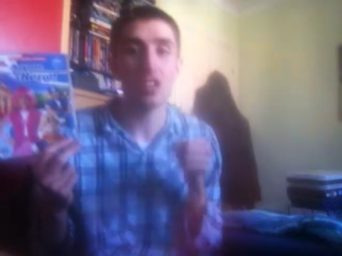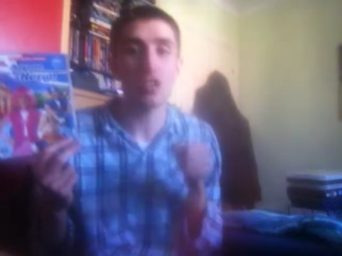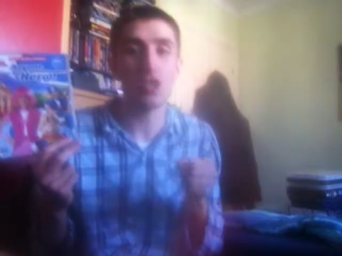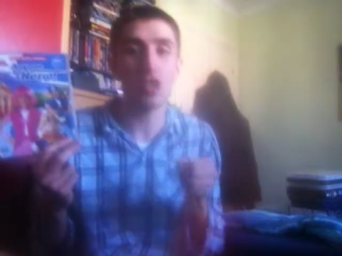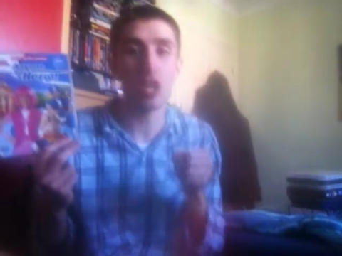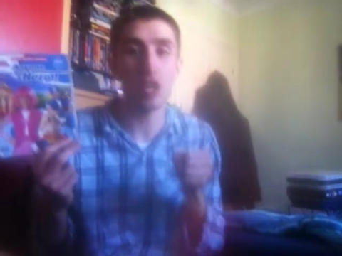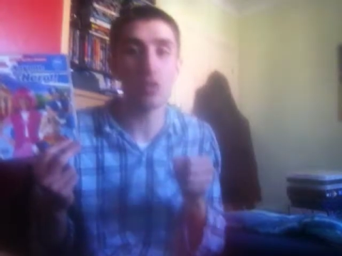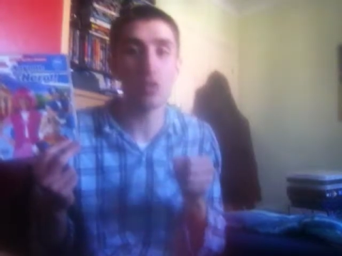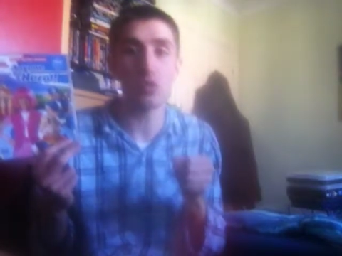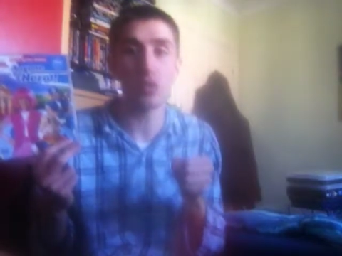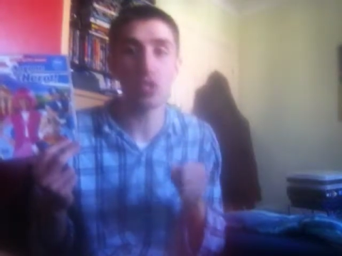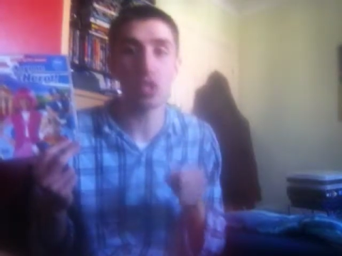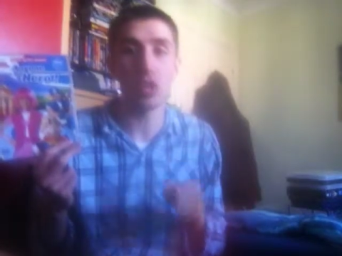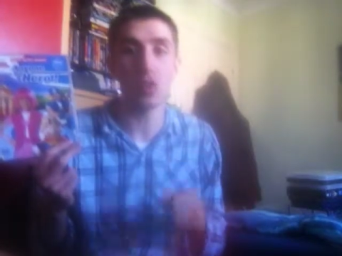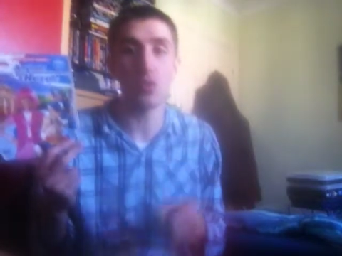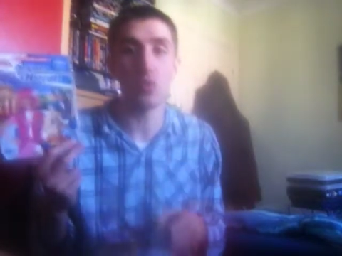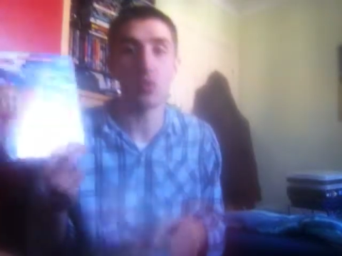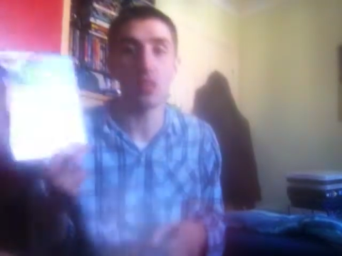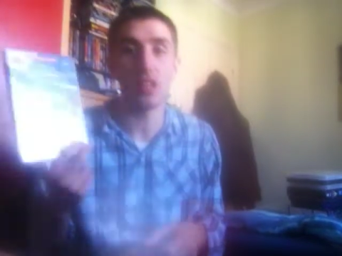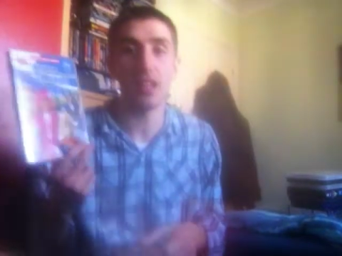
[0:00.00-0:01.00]
Go
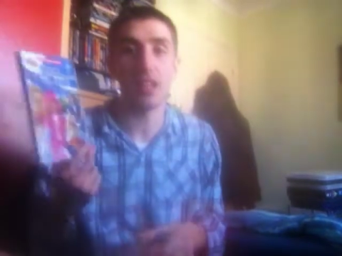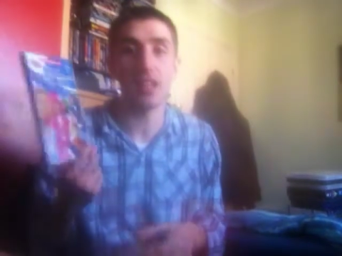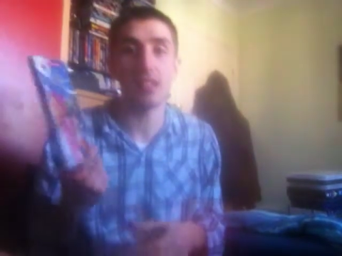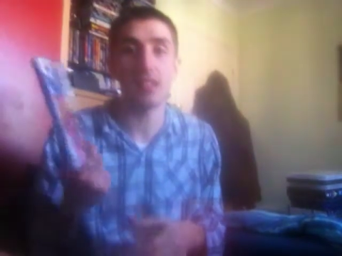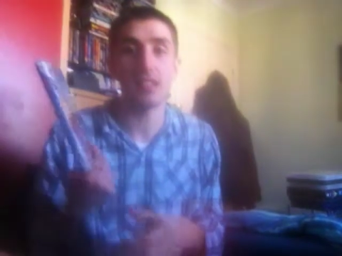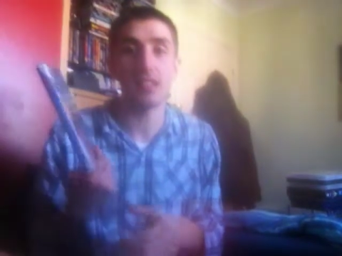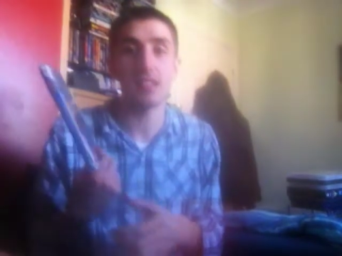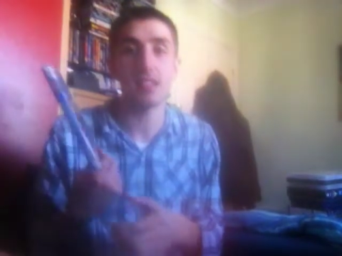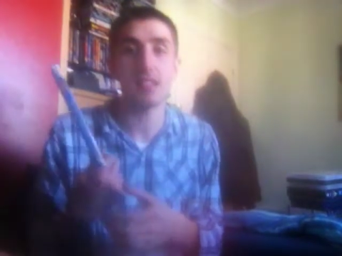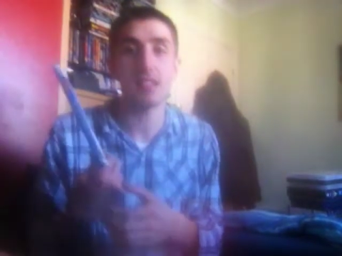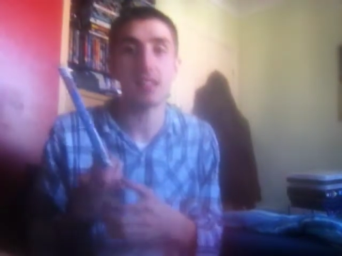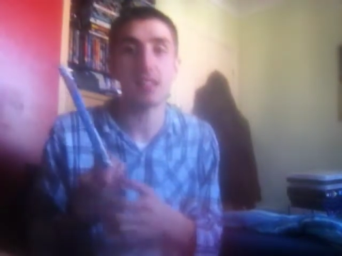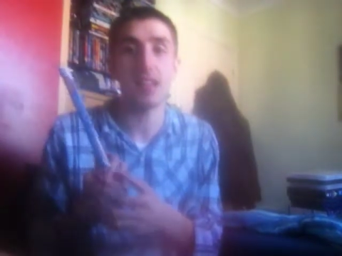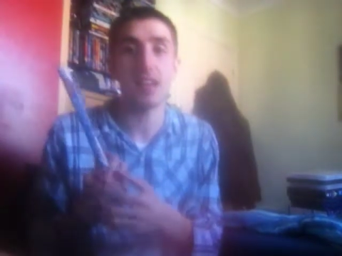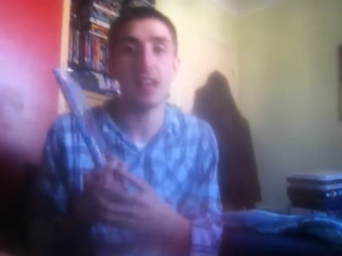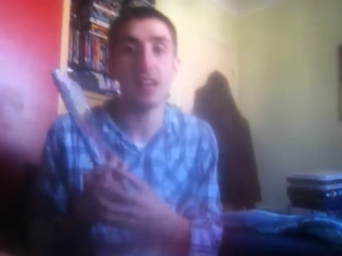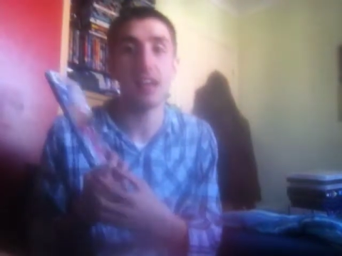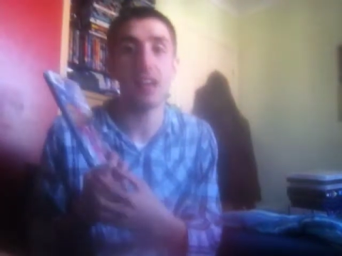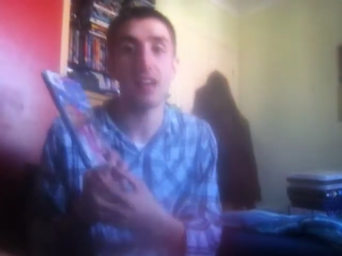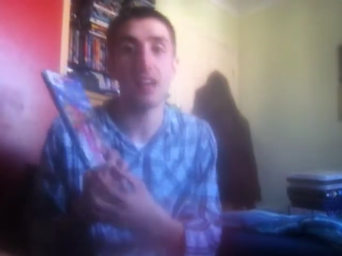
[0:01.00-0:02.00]
Go
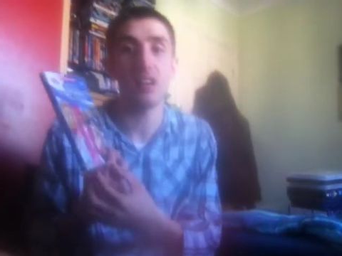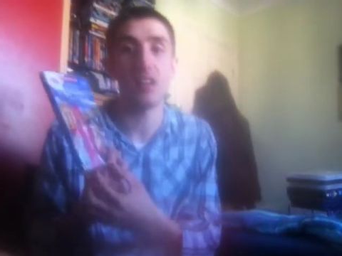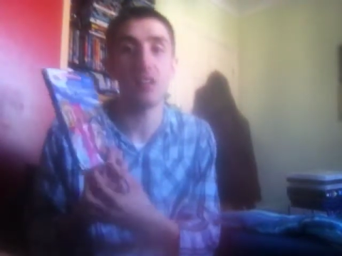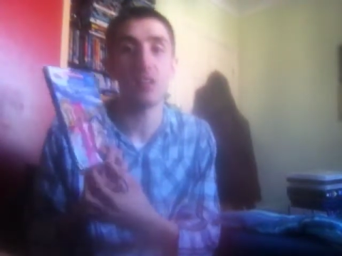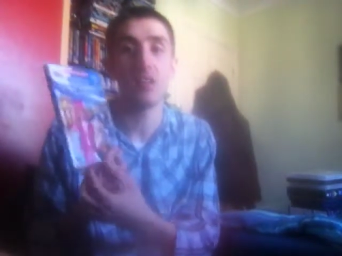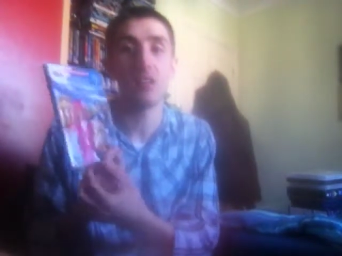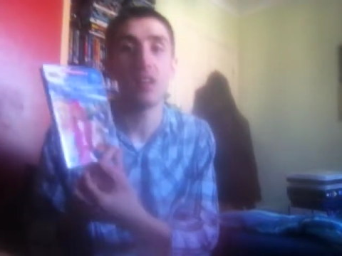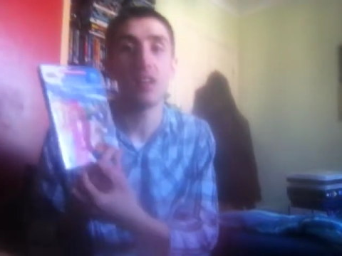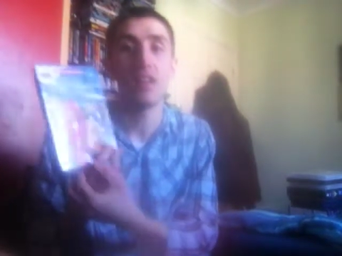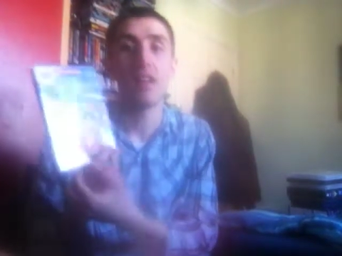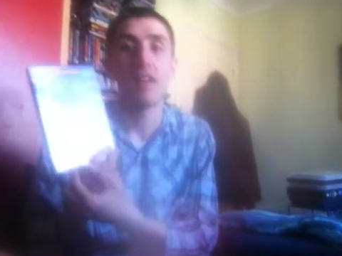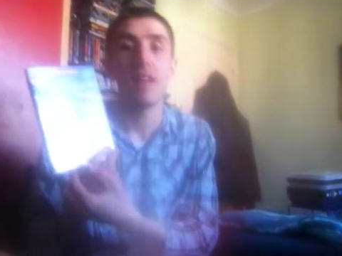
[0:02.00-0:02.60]
LazyTown.